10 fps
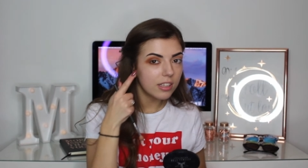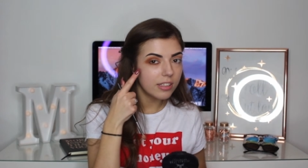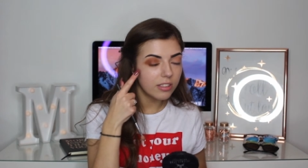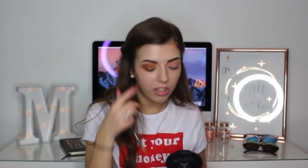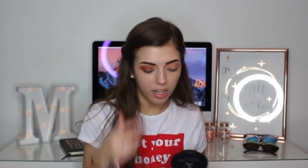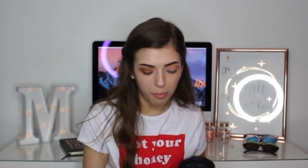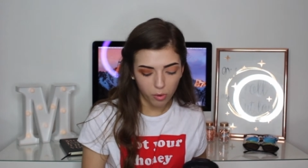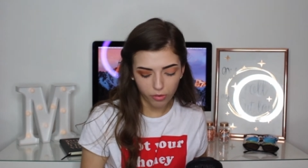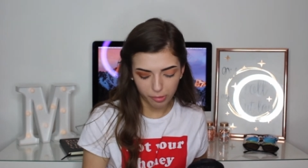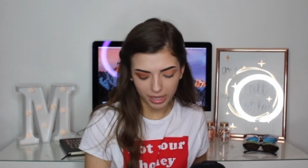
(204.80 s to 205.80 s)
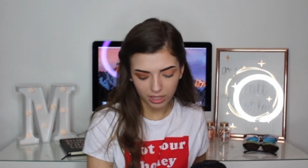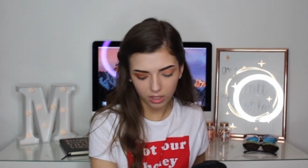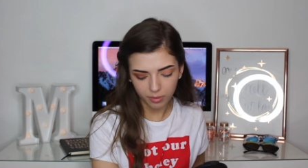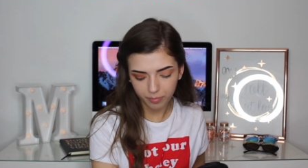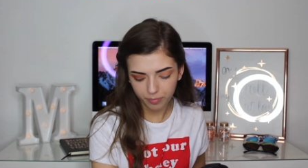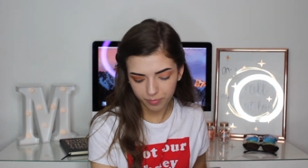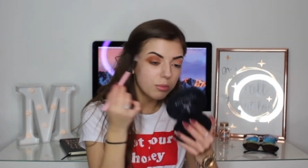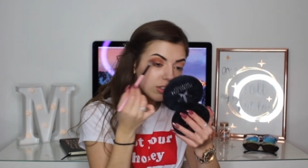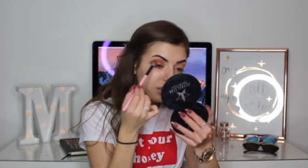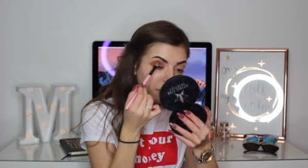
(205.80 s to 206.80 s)
These look like a Morphe palette.
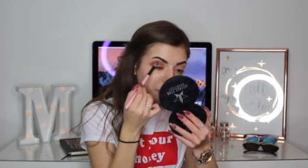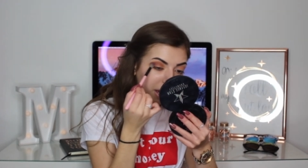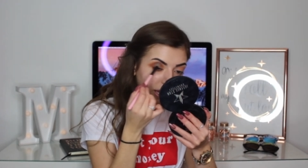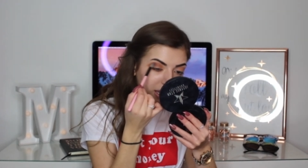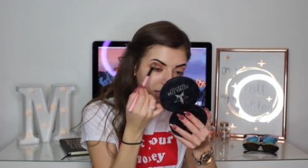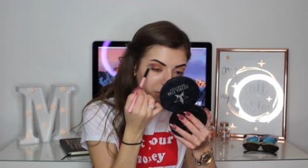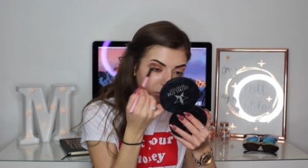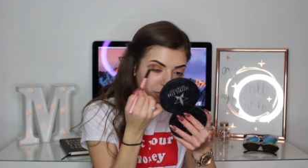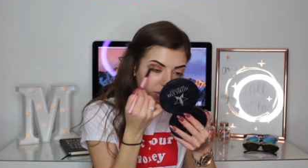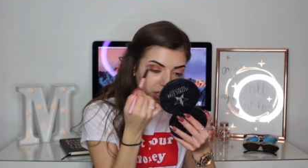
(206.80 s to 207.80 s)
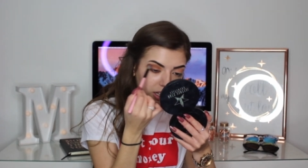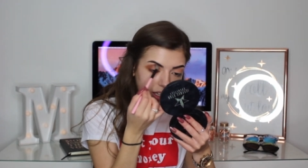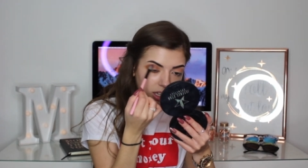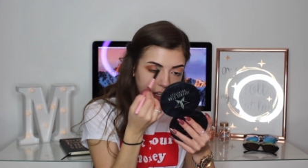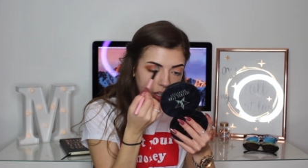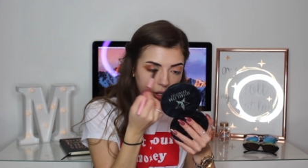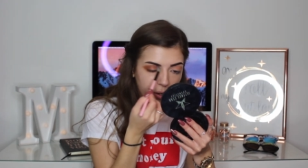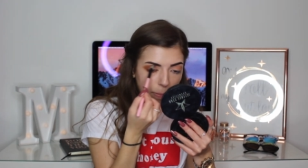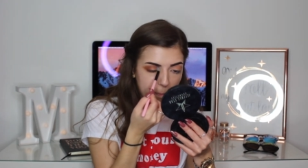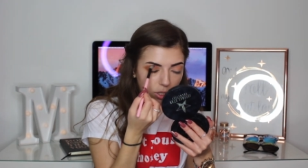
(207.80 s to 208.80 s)
I'm just going back in with the
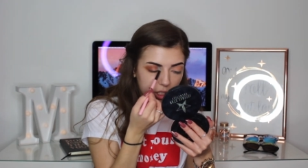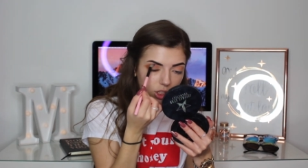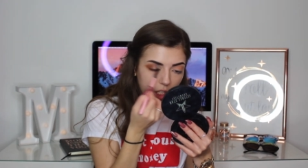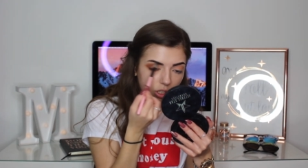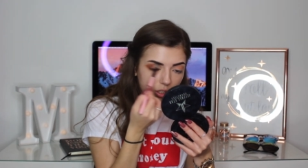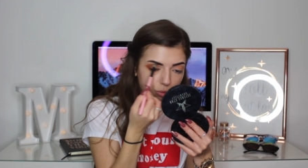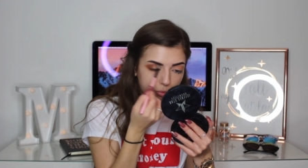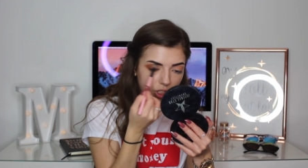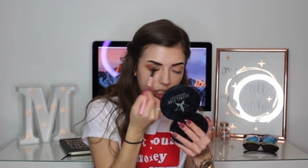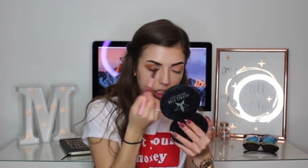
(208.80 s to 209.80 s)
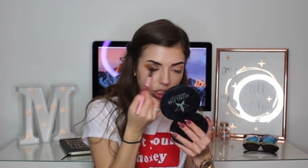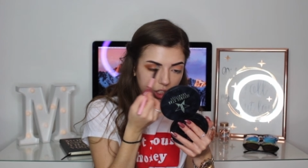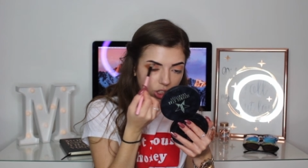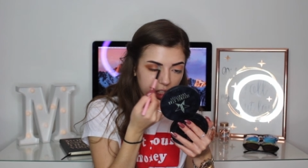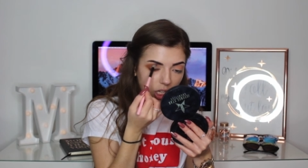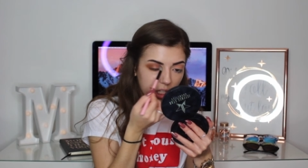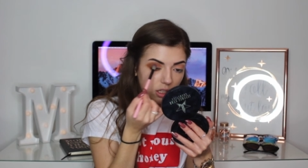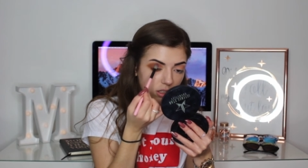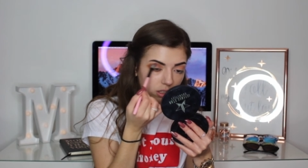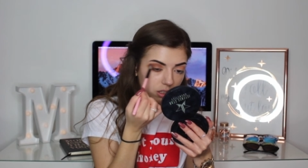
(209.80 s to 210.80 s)
brush I used for my transition
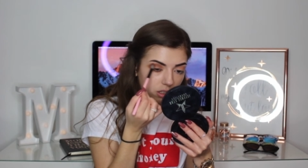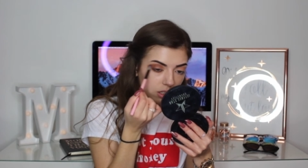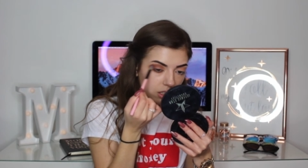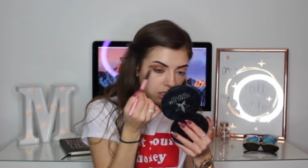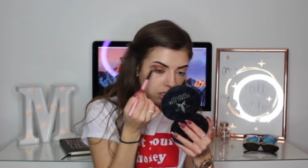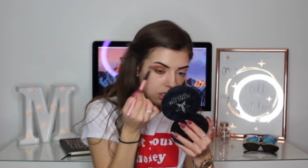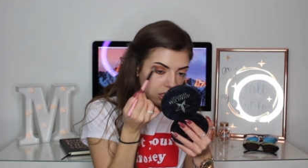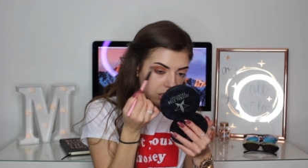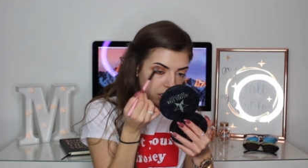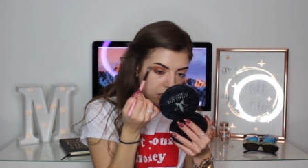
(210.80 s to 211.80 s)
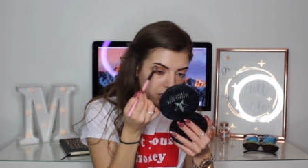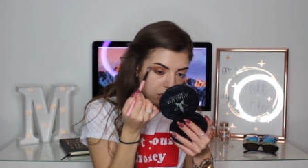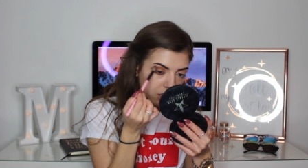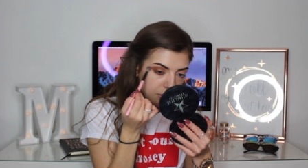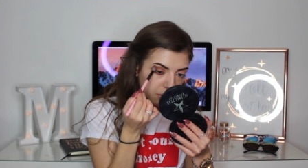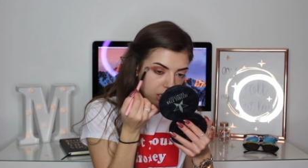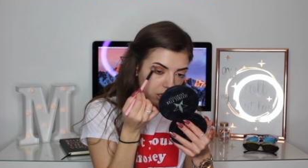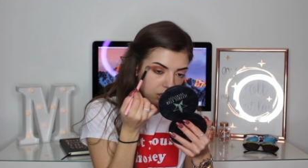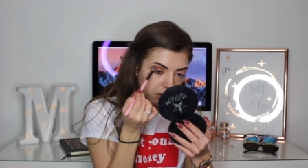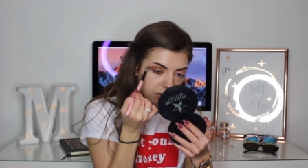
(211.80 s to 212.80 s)
shade and just
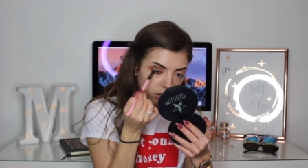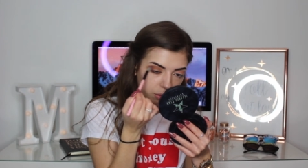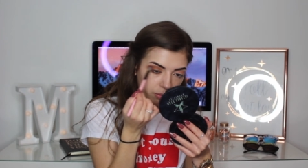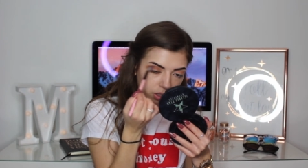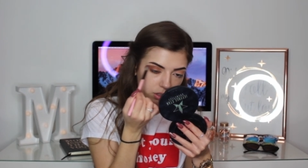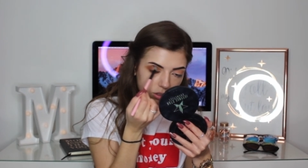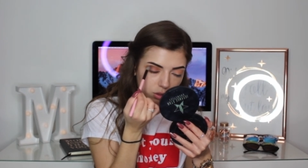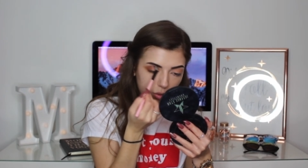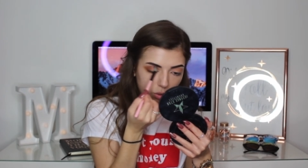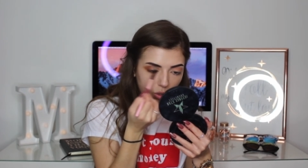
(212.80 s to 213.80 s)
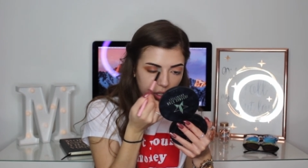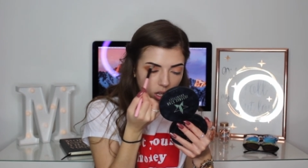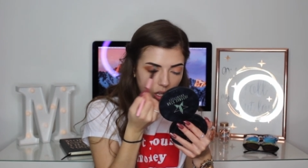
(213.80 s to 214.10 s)
blending over the top of it so it's all